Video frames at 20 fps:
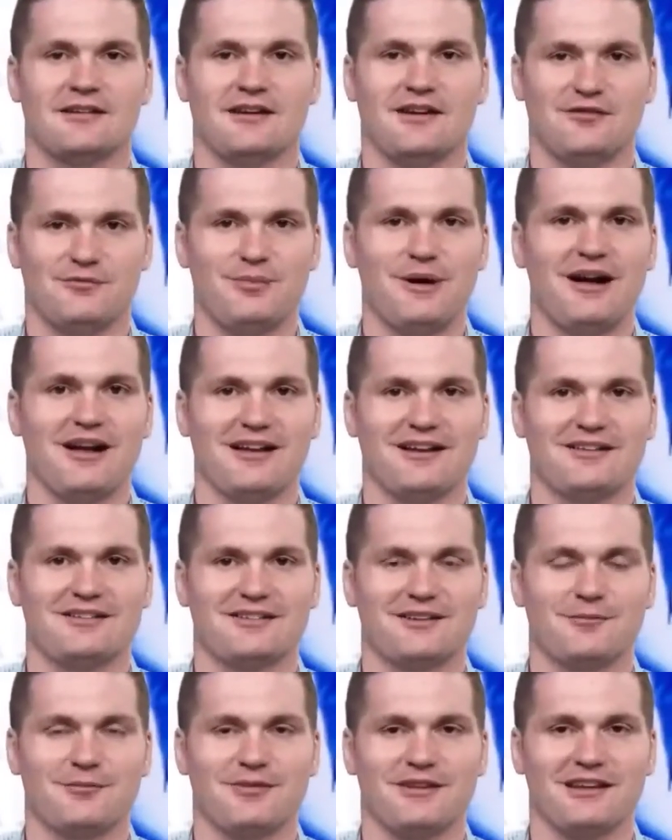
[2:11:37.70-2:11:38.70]
of buying
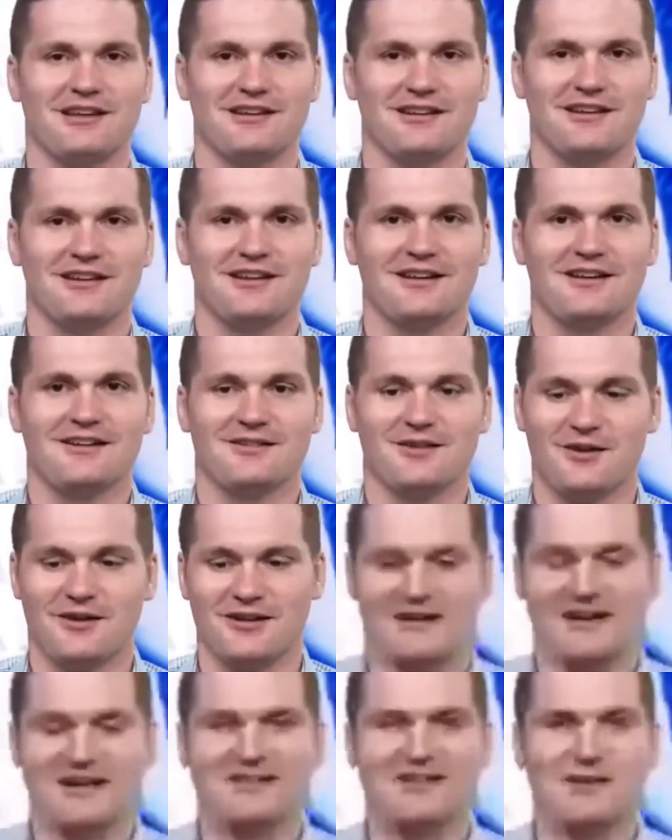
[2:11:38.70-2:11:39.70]
something.
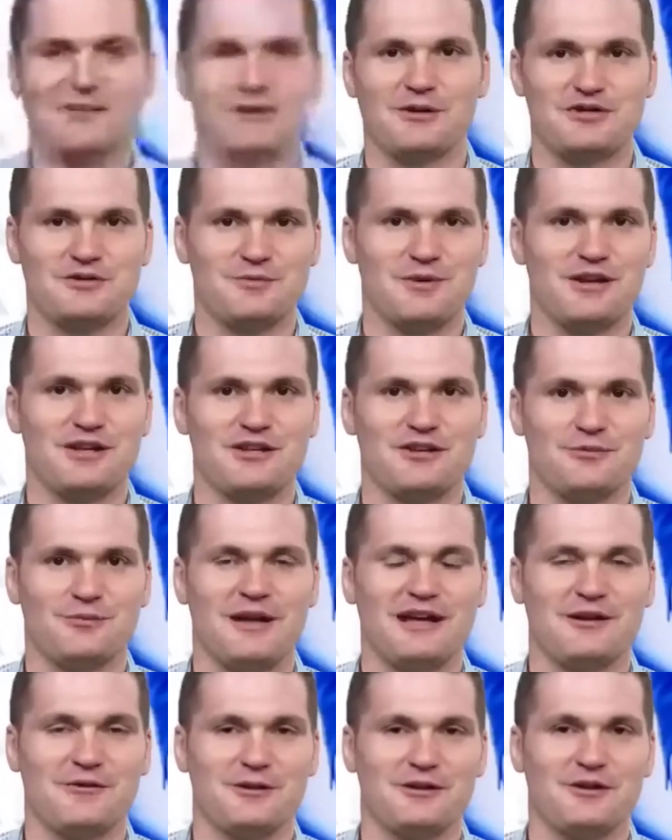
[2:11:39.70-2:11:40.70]
So guess how much money you
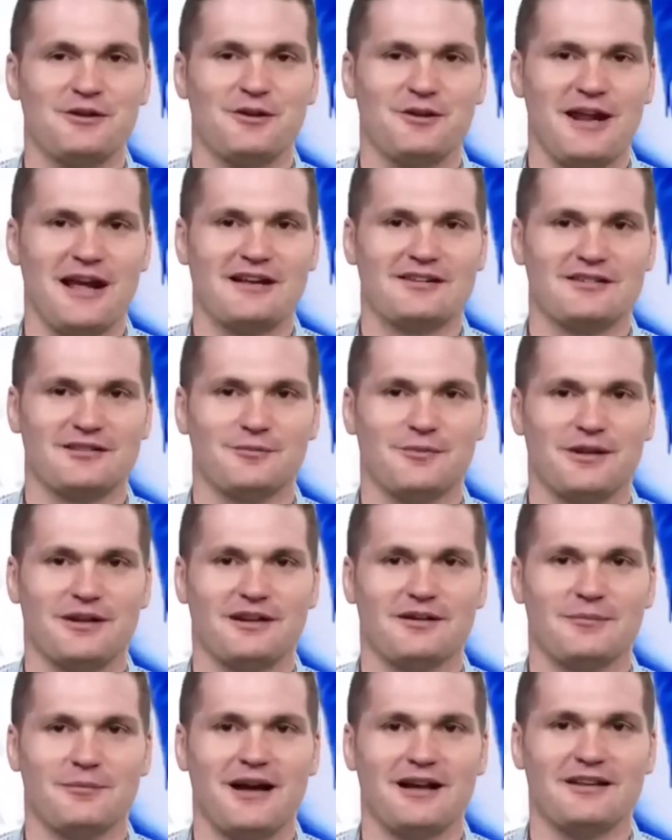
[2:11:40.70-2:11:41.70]
make when you don't ask
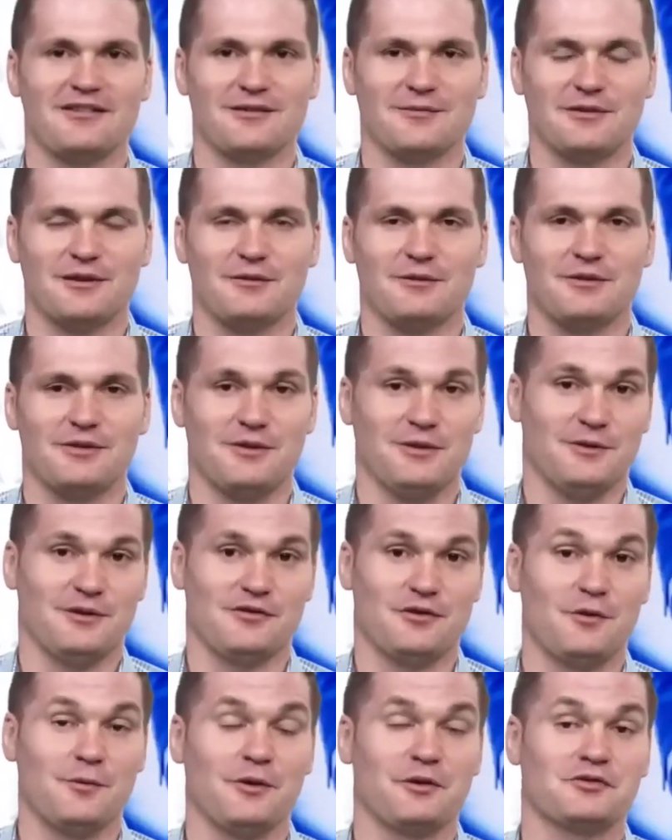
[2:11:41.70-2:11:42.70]
somebody to buy something with you?
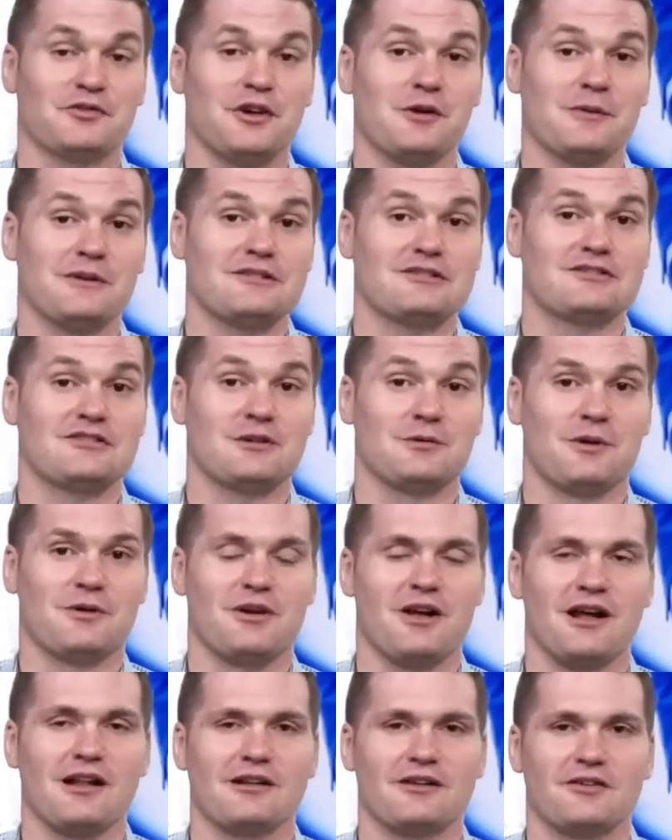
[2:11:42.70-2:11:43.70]
It's almost always
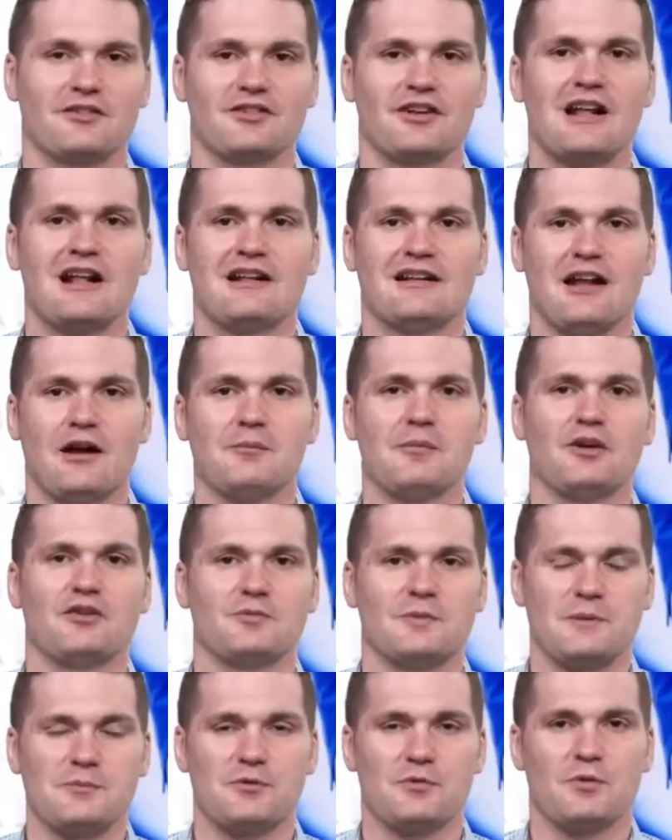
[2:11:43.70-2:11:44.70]
$0. Now,
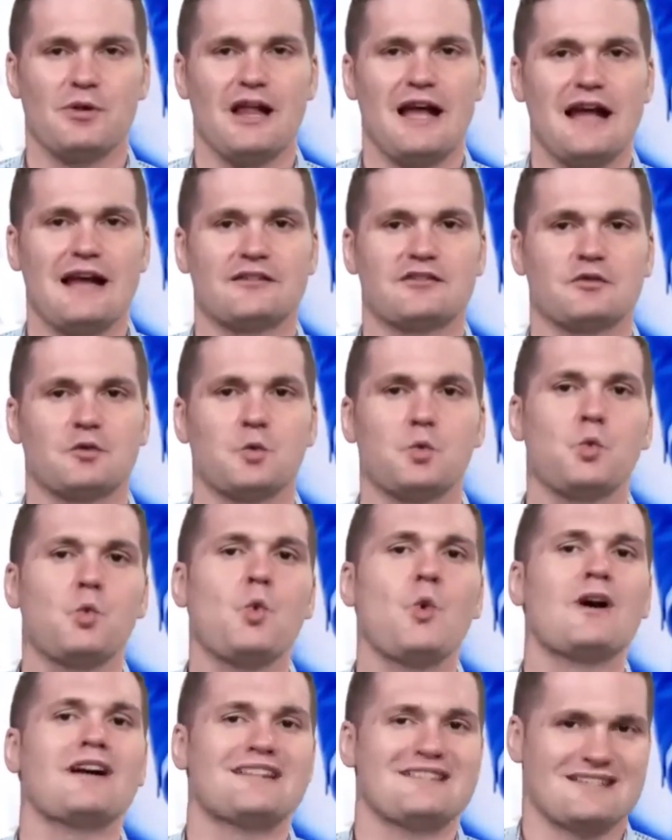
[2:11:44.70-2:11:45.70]
most people will ask
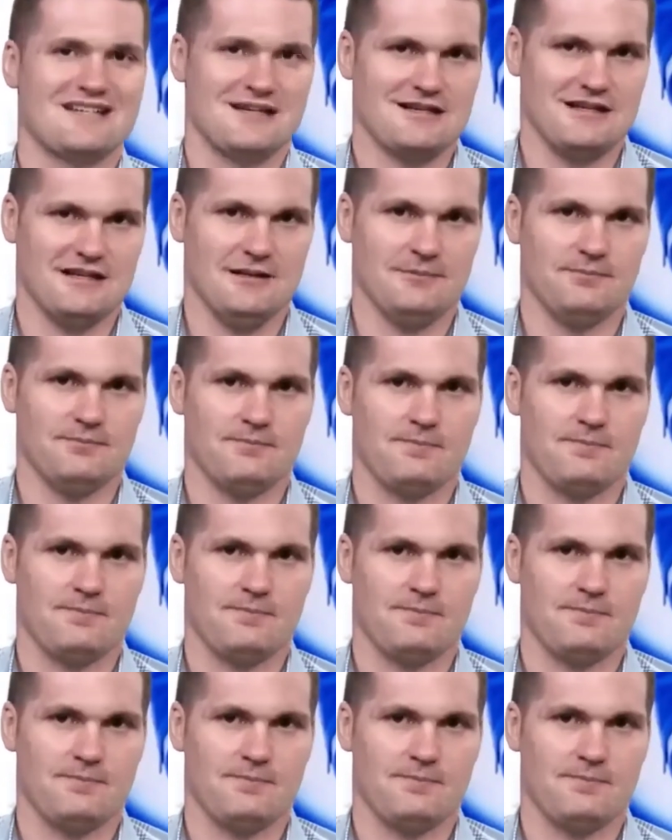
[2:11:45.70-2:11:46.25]
one time,